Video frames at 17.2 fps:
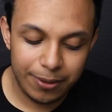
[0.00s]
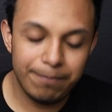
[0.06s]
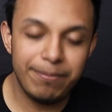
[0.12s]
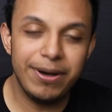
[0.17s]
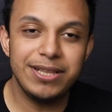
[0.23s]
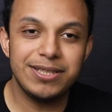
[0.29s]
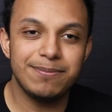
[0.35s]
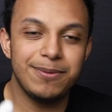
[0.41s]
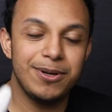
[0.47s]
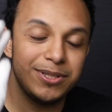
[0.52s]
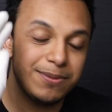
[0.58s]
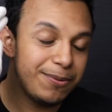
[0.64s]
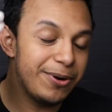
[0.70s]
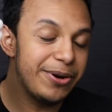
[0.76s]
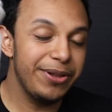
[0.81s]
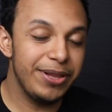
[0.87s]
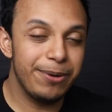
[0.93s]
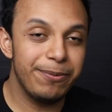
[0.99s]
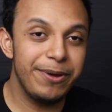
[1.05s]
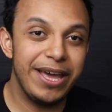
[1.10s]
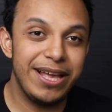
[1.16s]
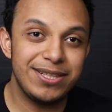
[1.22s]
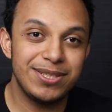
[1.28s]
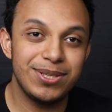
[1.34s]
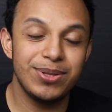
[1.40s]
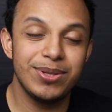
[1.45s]
But most importantly, we
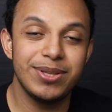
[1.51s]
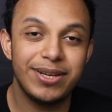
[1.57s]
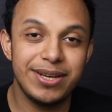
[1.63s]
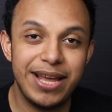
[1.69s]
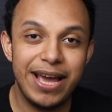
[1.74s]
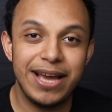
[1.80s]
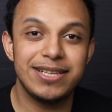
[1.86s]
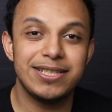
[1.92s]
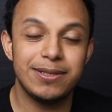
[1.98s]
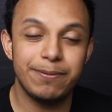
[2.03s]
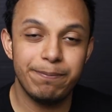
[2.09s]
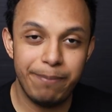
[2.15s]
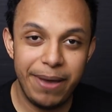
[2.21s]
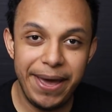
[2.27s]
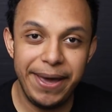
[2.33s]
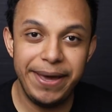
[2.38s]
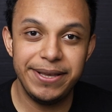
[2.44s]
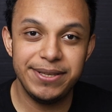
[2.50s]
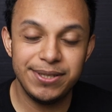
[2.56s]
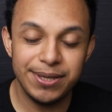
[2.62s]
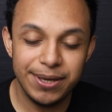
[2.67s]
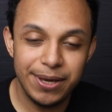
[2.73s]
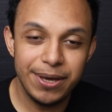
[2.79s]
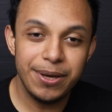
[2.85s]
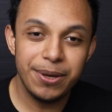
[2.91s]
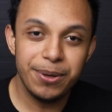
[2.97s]
get to the next page,
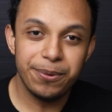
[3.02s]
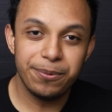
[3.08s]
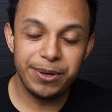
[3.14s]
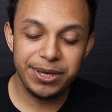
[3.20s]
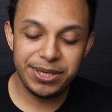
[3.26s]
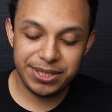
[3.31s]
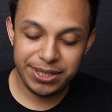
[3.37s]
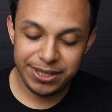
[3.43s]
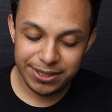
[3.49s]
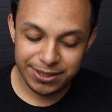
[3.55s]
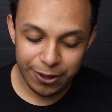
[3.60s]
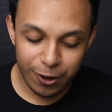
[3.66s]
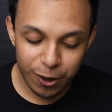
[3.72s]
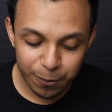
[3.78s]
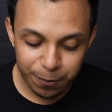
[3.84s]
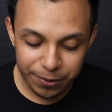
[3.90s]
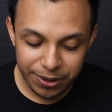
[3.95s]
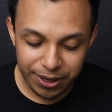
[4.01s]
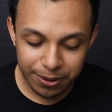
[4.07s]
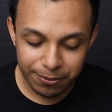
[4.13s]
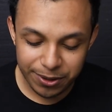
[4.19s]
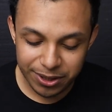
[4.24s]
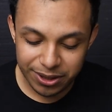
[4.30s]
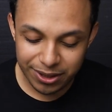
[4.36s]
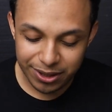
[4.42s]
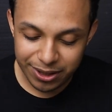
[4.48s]
which is opening
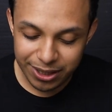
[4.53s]
with